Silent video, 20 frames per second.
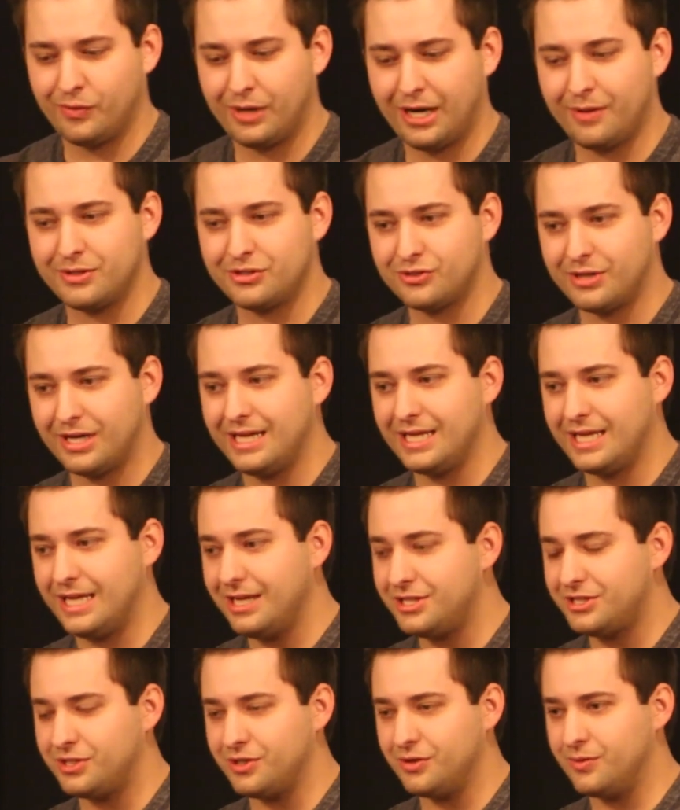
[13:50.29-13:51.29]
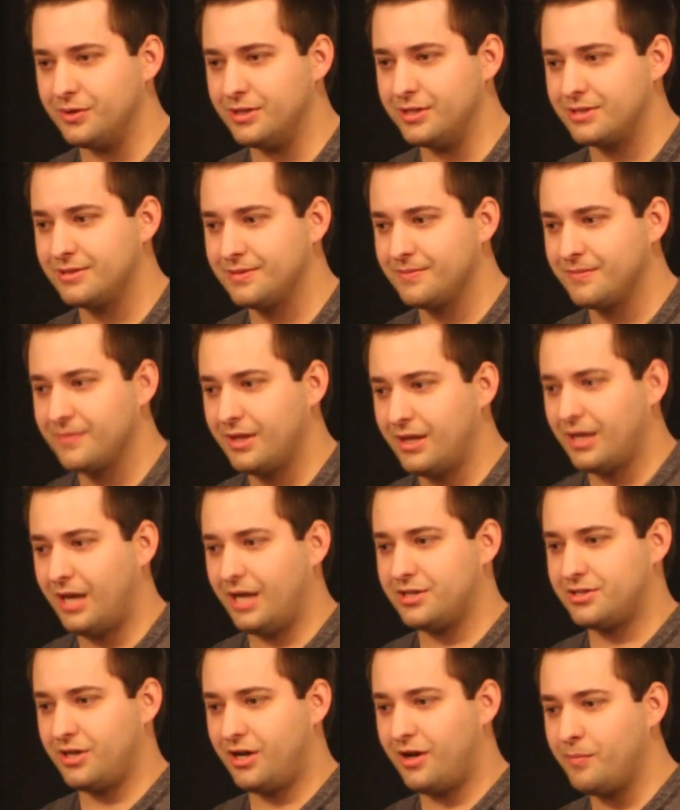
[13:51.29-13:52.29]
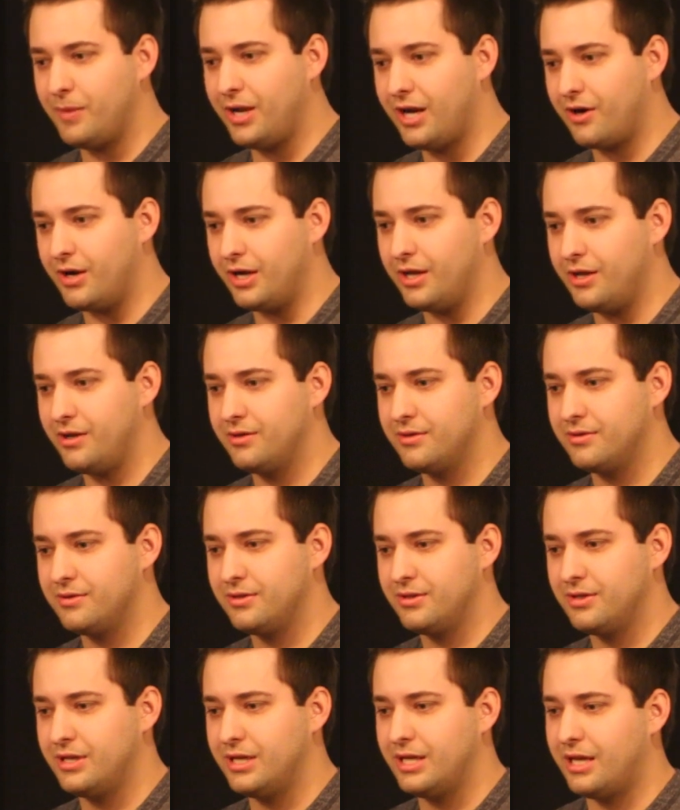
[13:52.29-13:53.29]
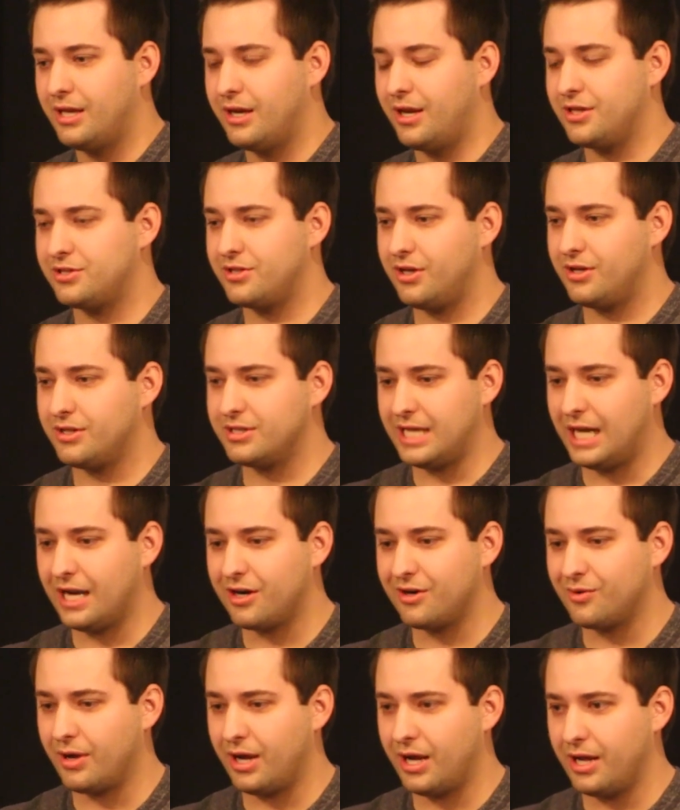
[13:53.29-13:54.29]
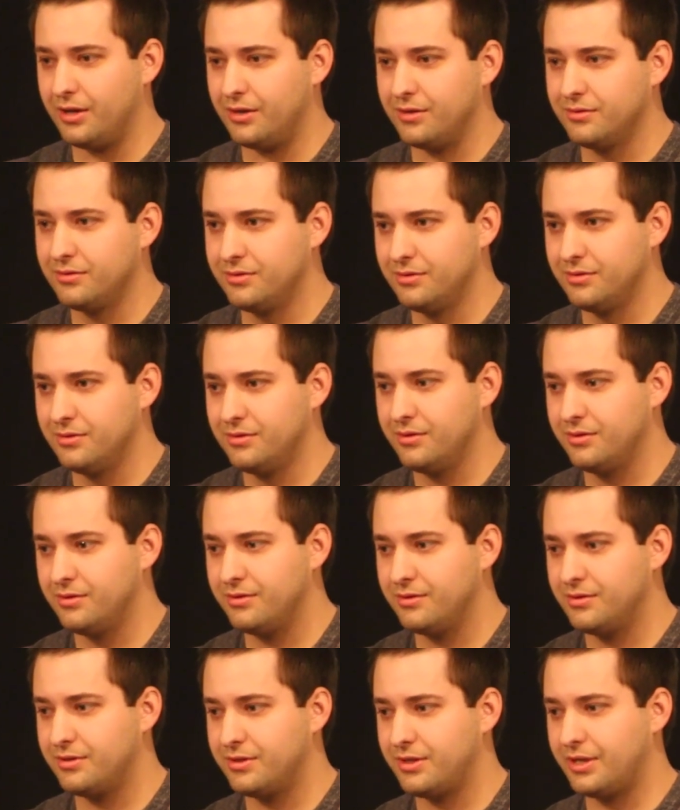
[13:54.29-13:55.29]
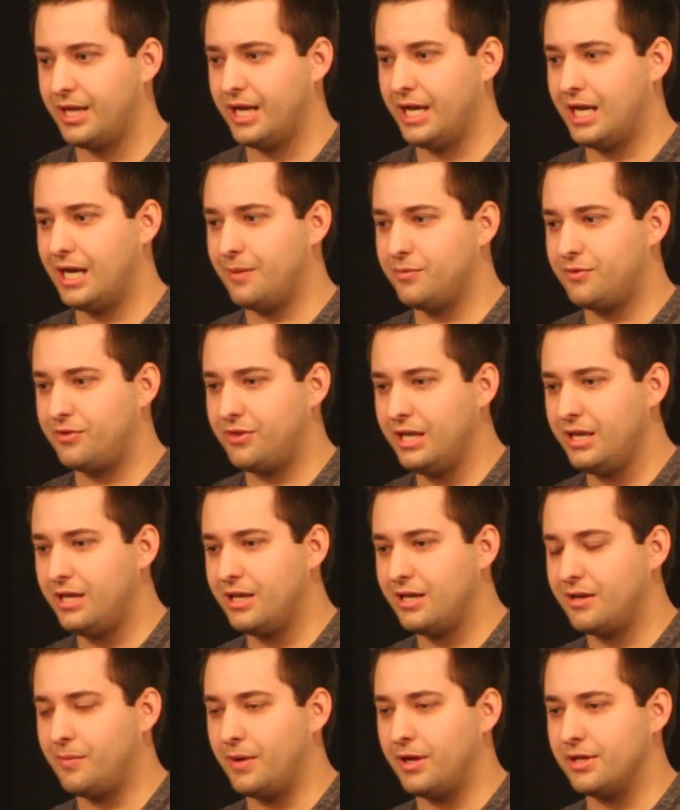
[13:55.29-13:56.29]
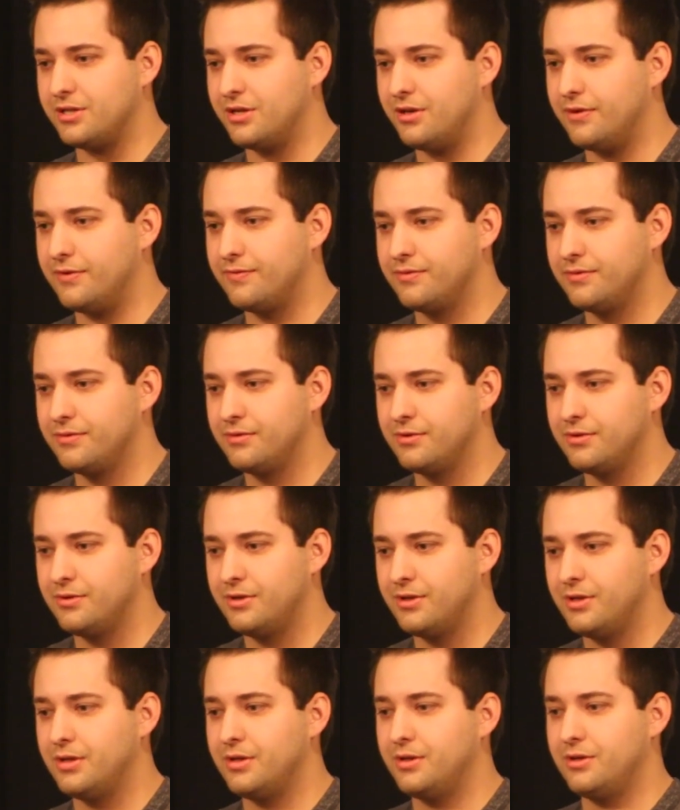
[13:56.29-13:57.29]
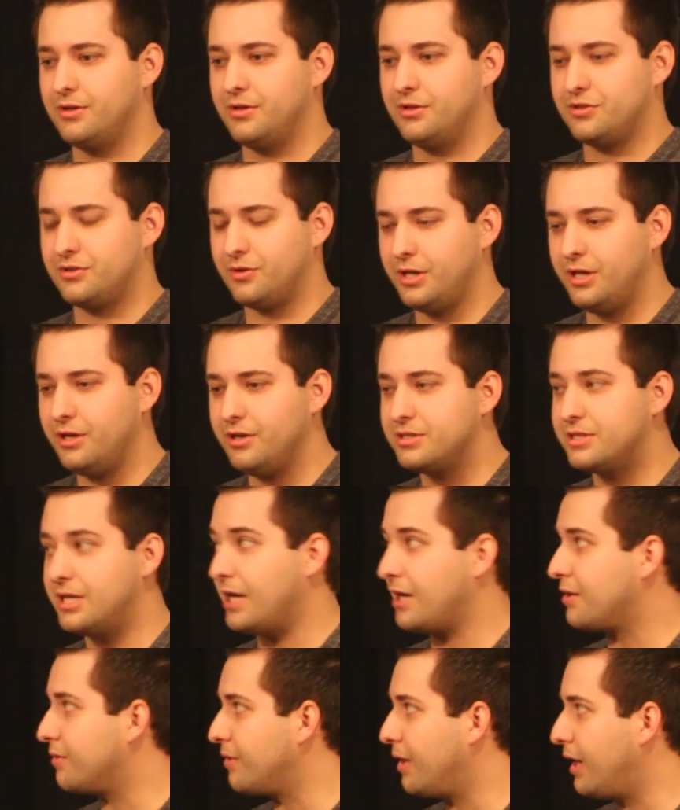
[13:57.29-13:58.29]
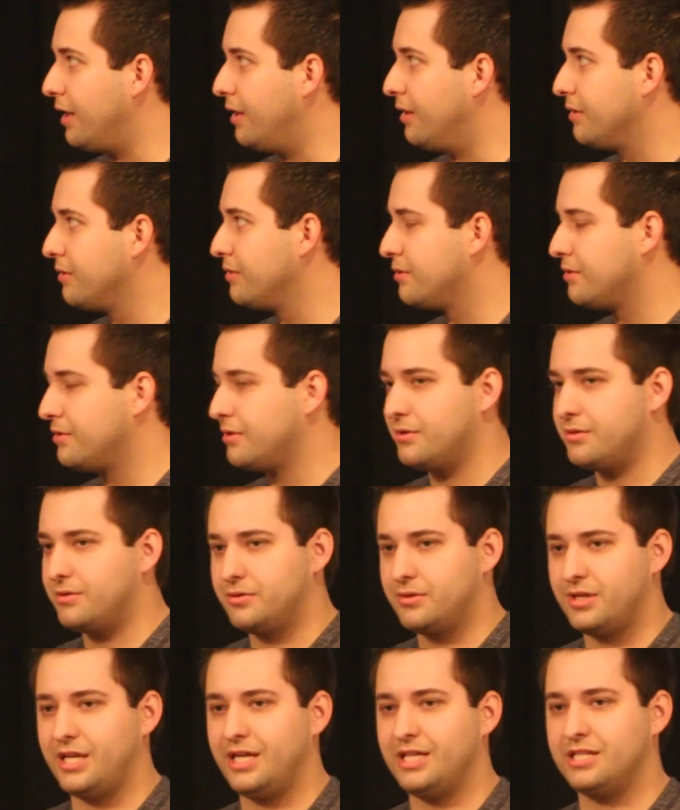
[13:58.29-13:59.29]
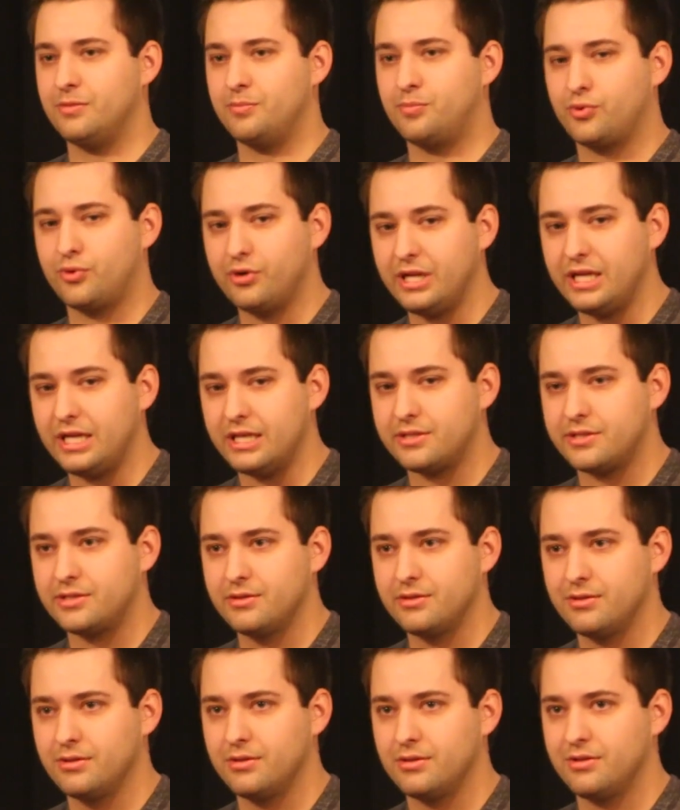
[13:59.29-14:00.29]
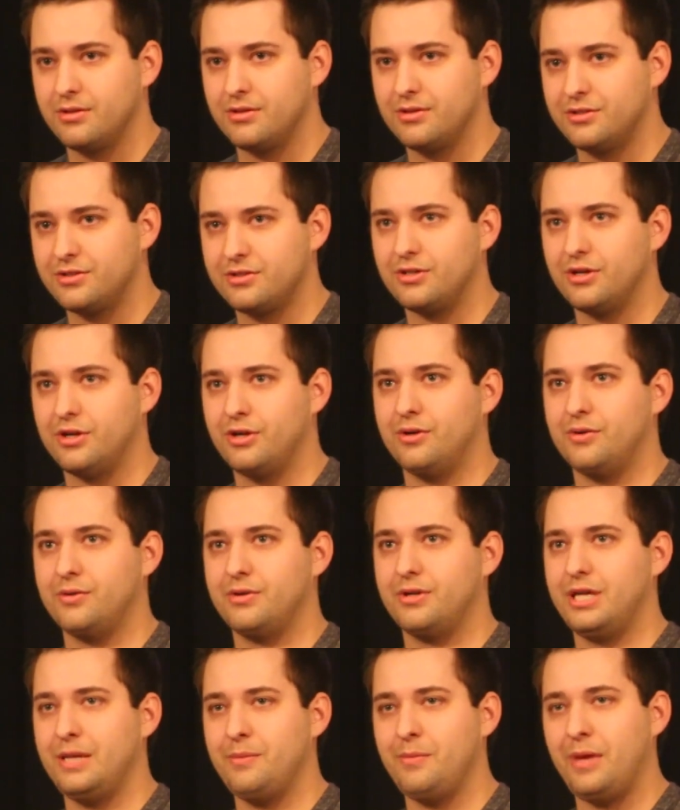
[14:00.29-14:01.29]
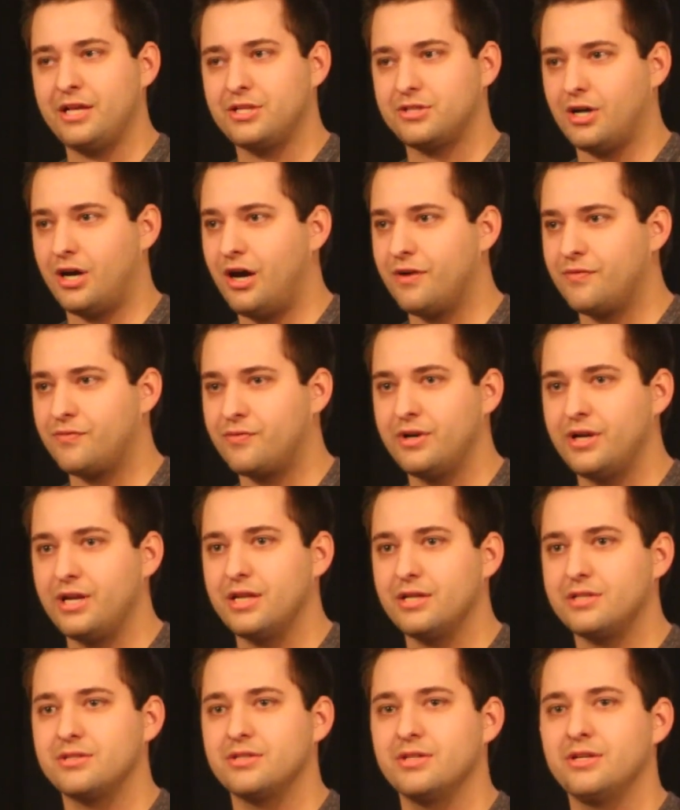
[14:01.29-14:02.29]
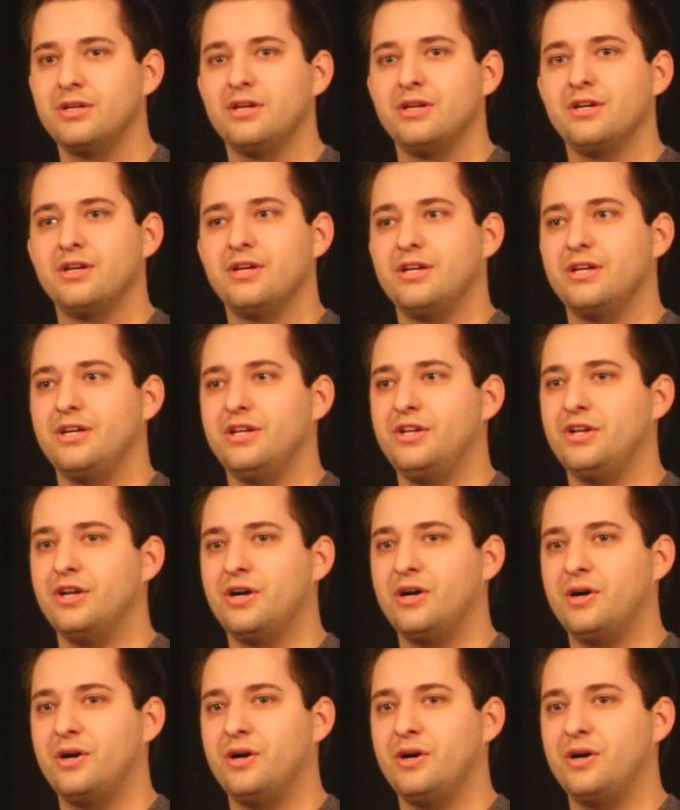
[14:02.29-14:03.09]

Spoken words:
was trying to get to was, I saw Mary, and I saw Zechariah, and I'm thinking to myself, so here's Zechariah. He's a priest. So he makes offerings. He